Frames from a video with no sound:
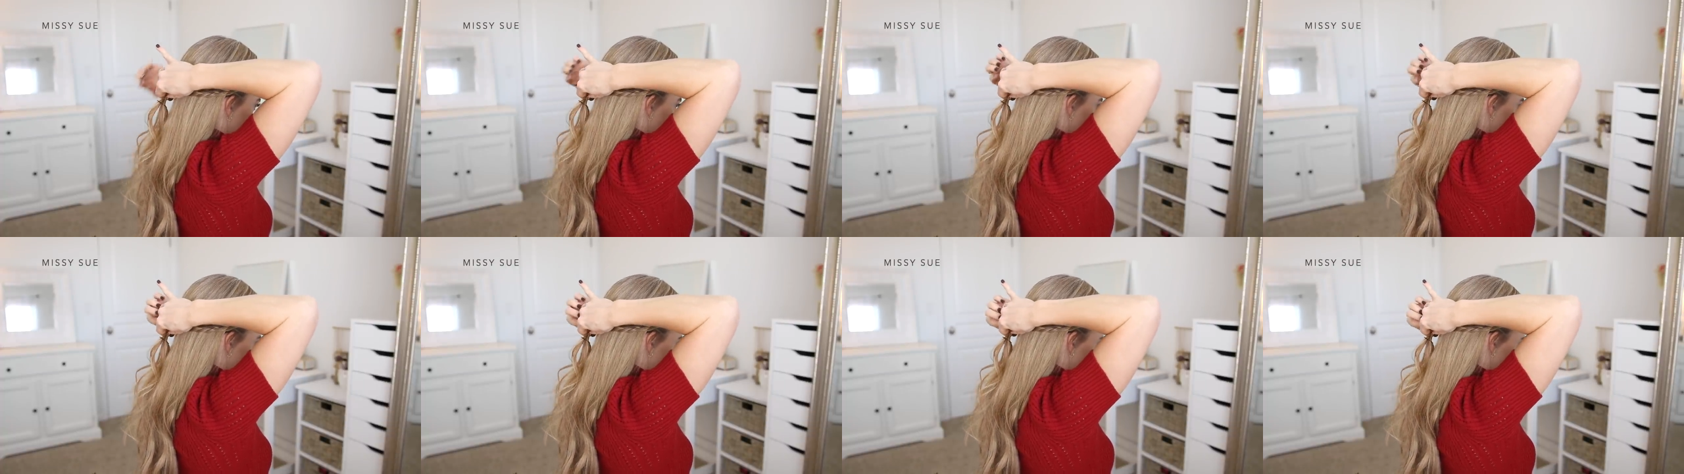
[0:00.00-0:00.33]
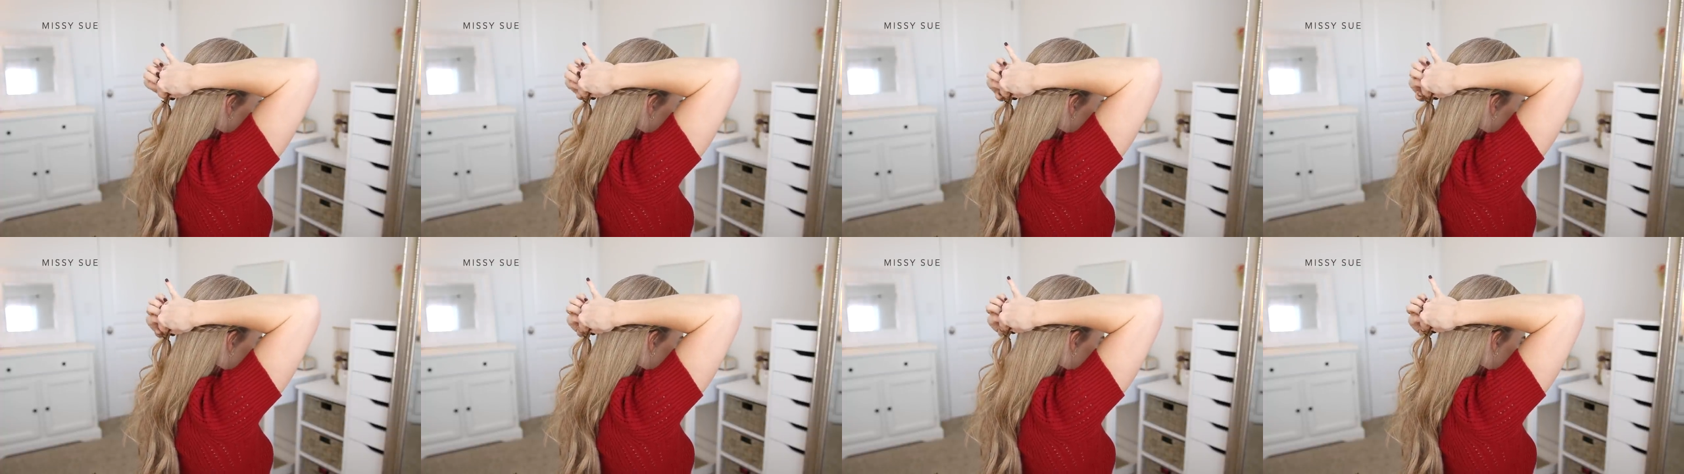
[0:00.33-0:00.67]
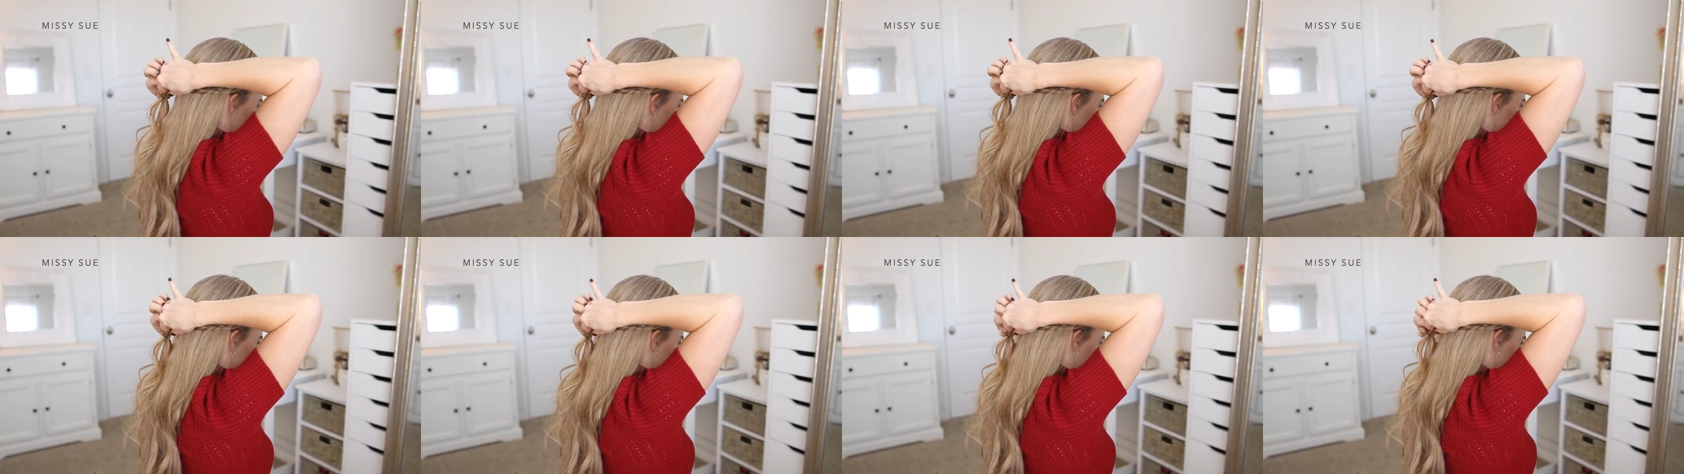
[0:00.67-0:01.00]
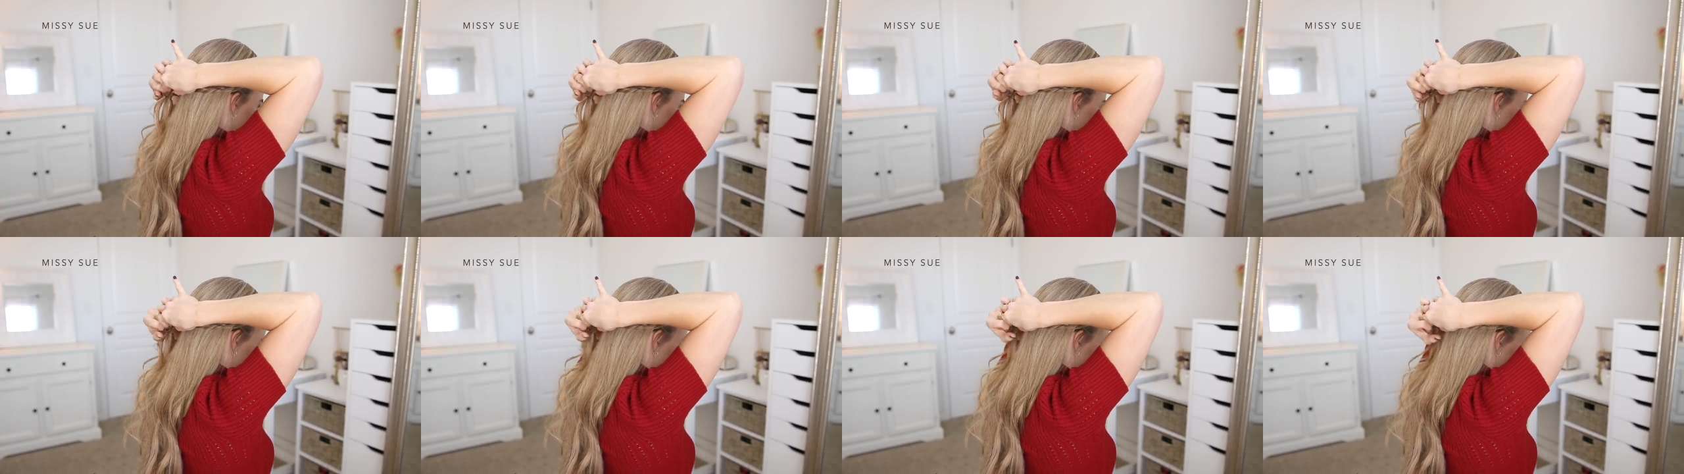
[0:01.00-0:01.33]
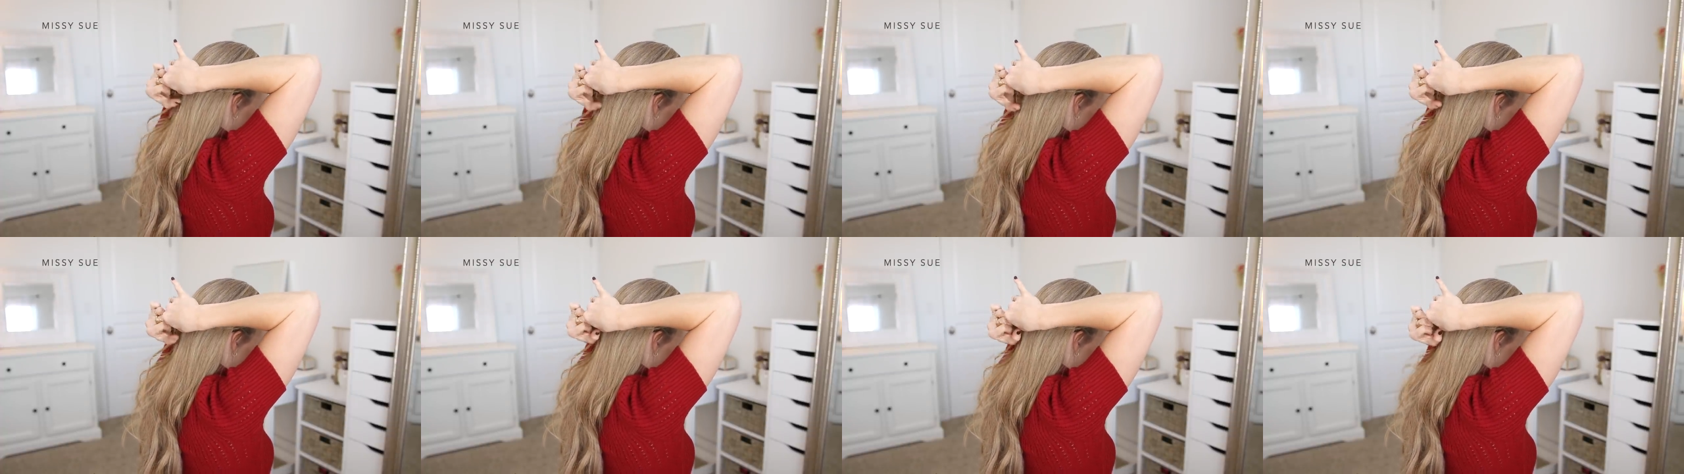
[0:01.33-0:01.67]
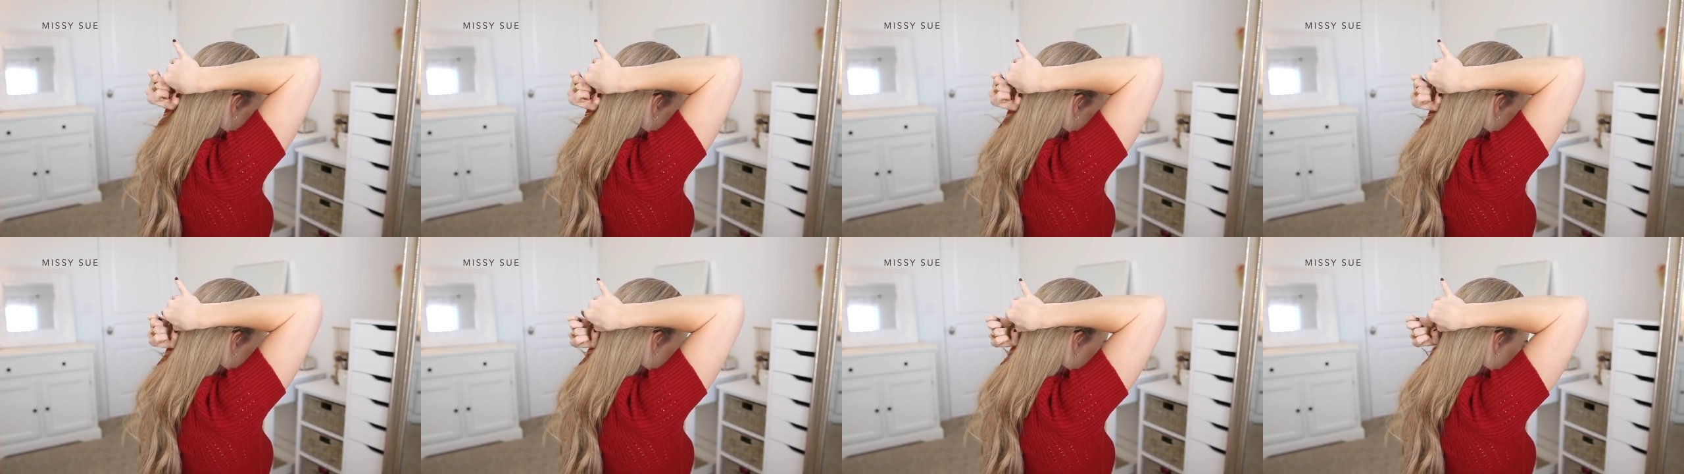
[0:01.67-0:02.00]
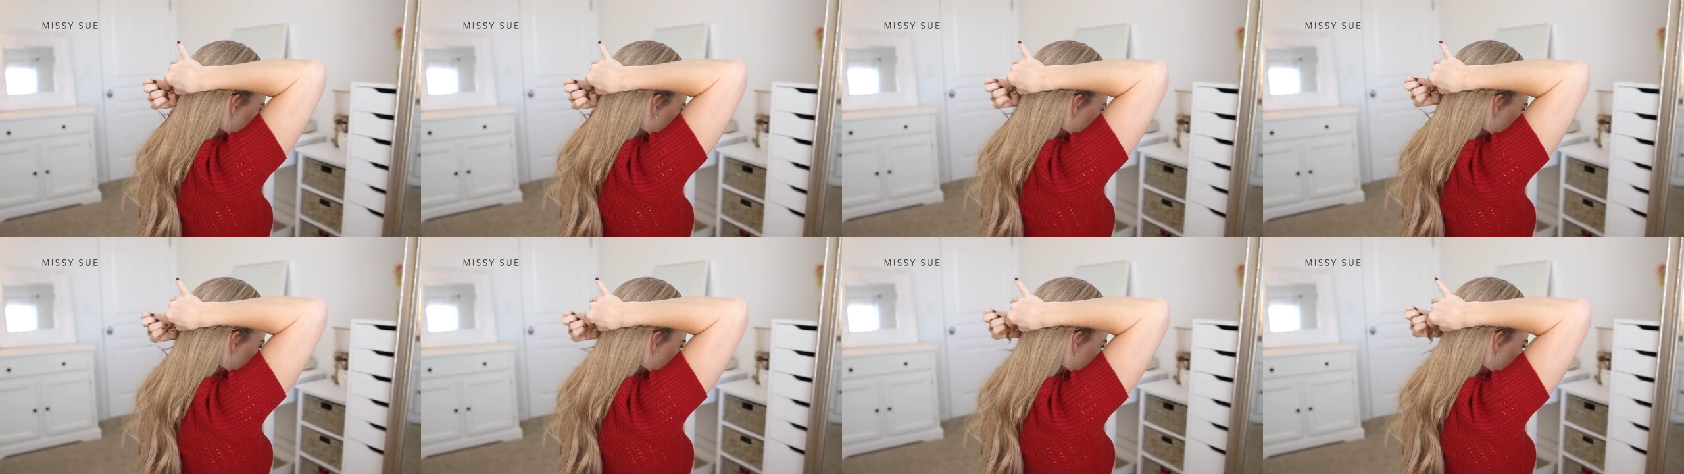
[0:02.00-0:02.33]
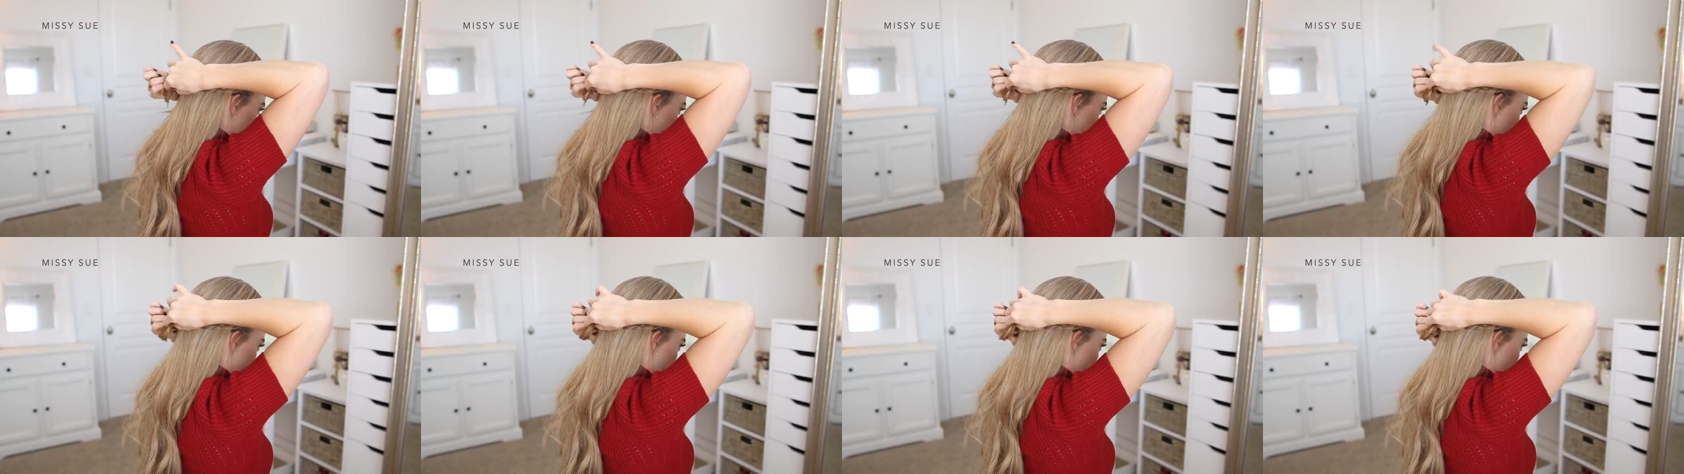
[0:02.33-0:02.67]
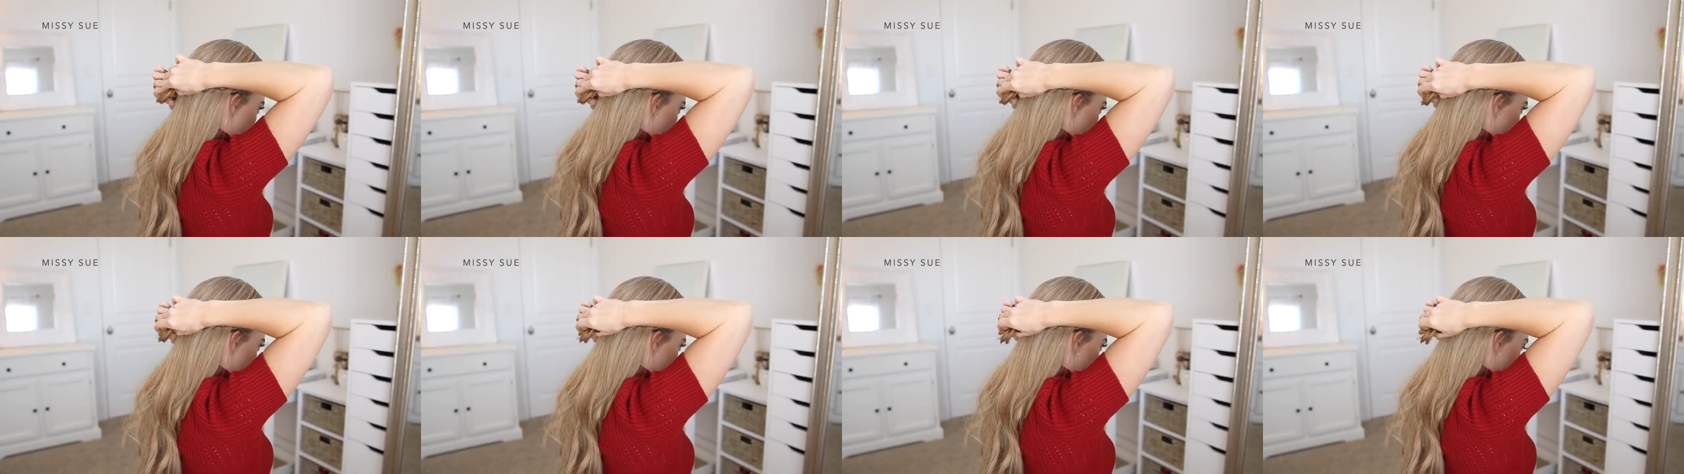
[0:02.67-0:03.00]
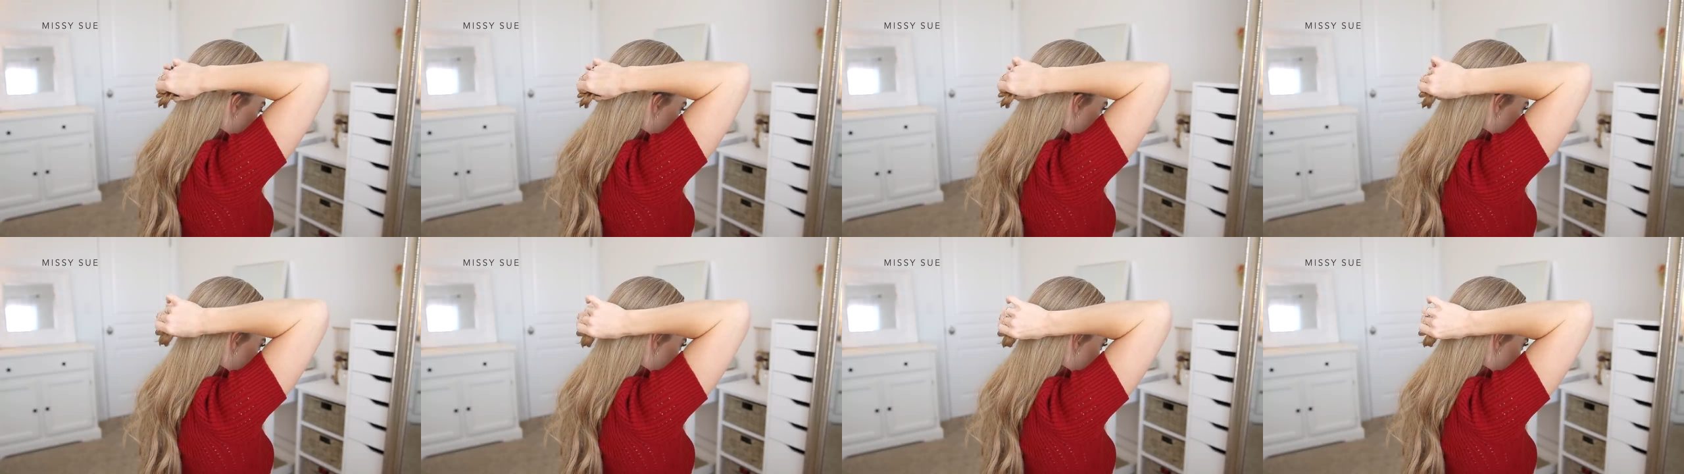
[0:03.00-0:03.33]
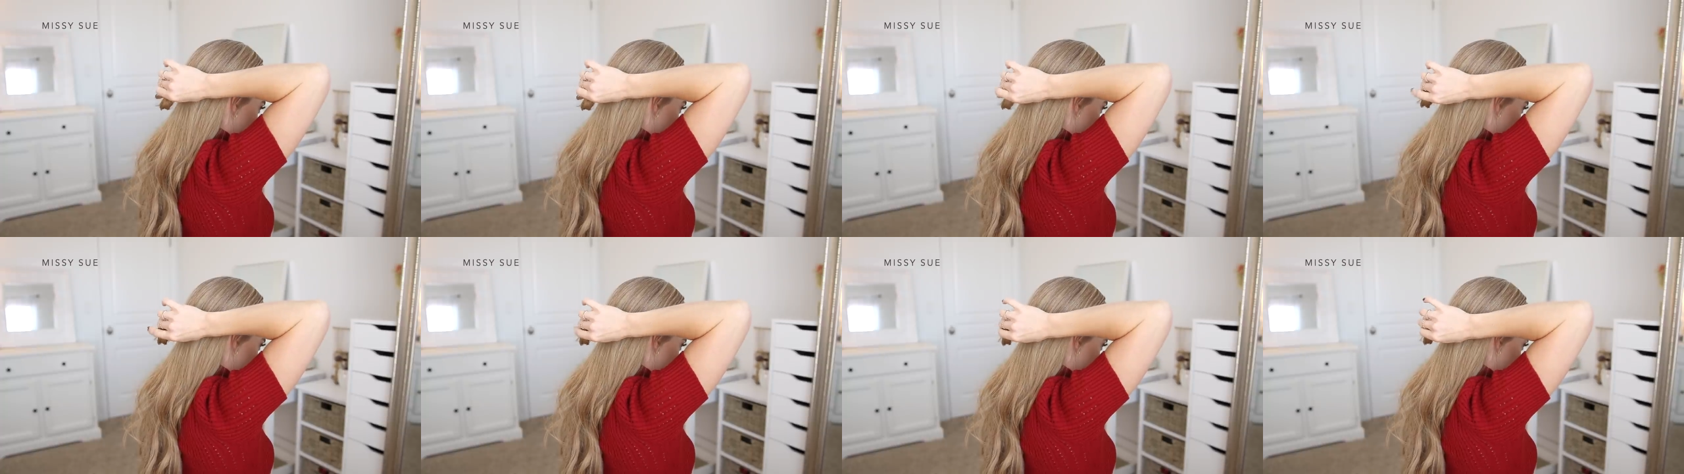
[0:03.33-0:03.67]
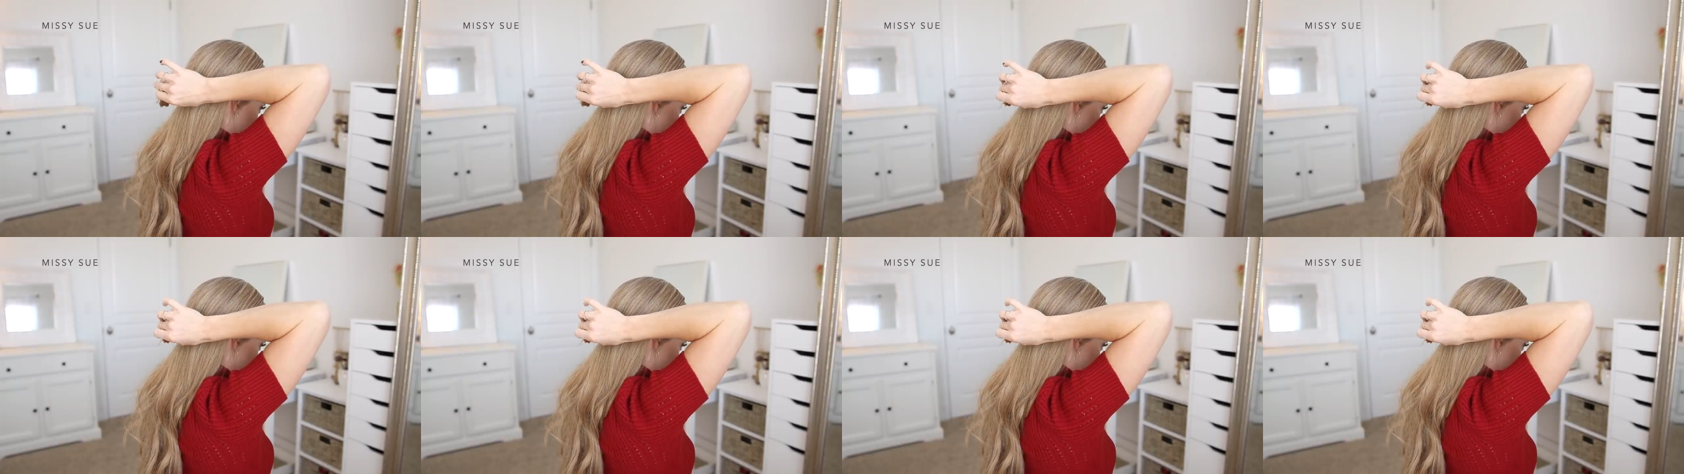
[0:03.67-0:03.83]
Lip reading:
(no speaker visible)